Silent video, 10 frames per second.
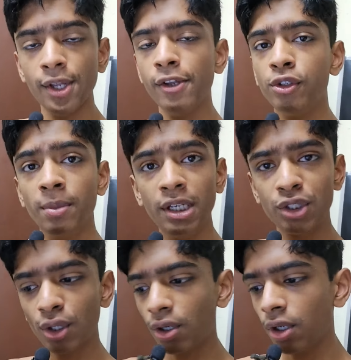So make
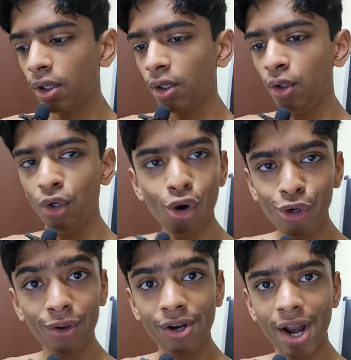sure you don't
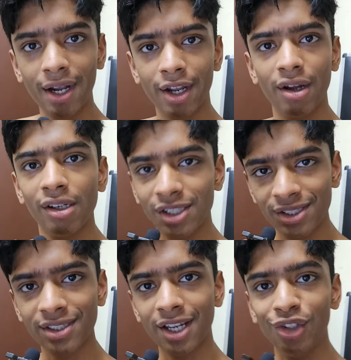do it right now and
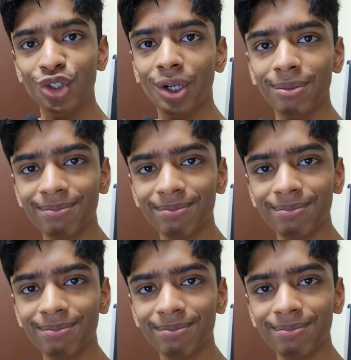just enjoy.